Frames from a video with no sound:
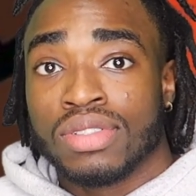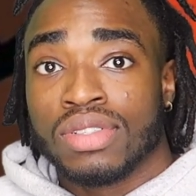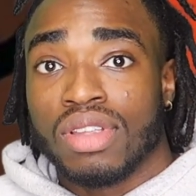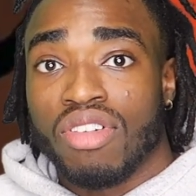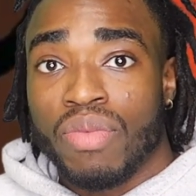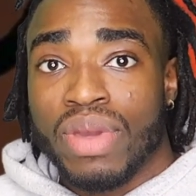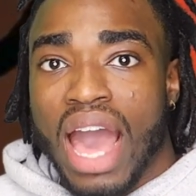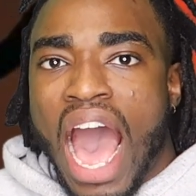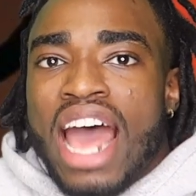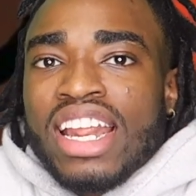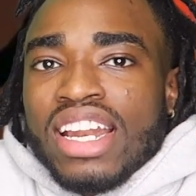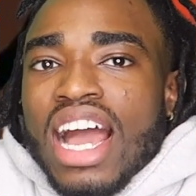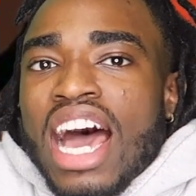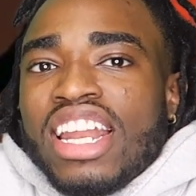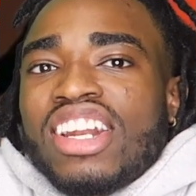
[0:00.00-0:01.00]
You feel me?
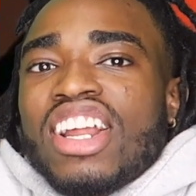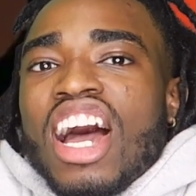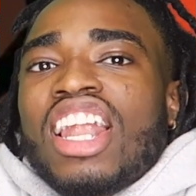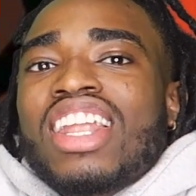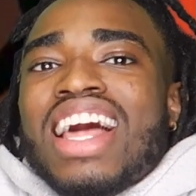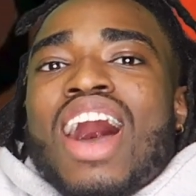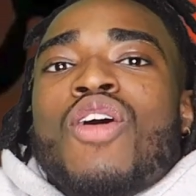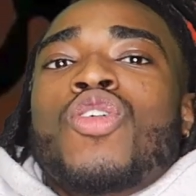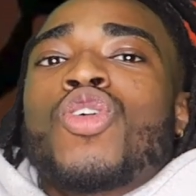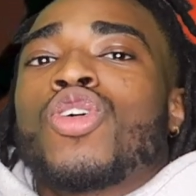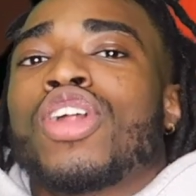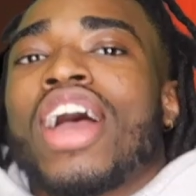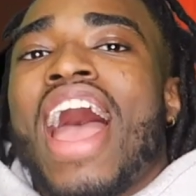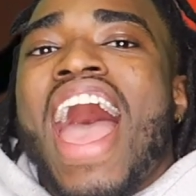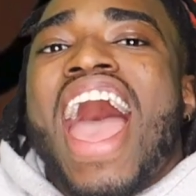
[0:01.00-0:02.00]
I didn't allow her
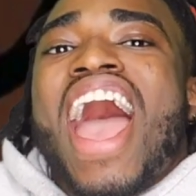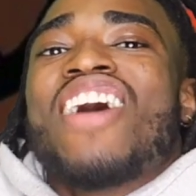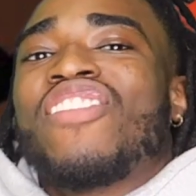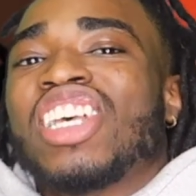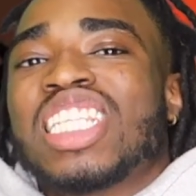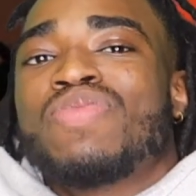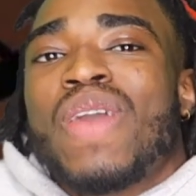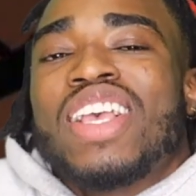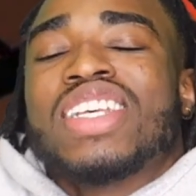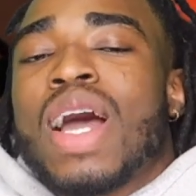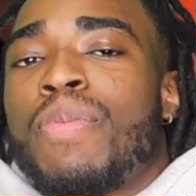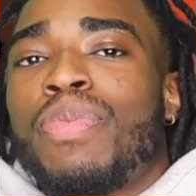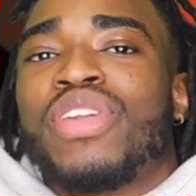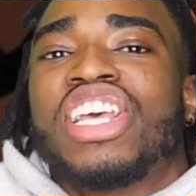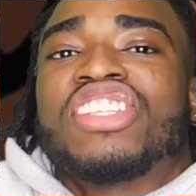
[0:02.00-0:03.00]
to have
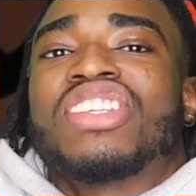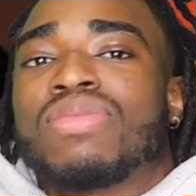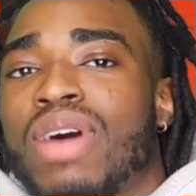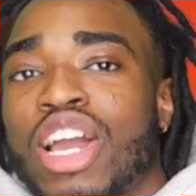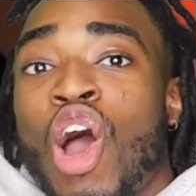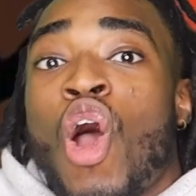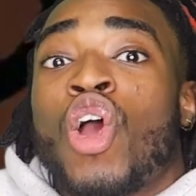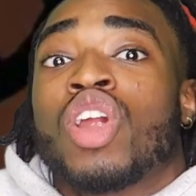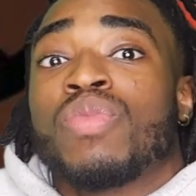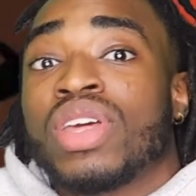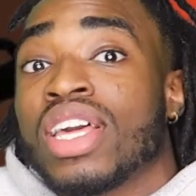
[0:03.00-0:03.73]
a place in my heart,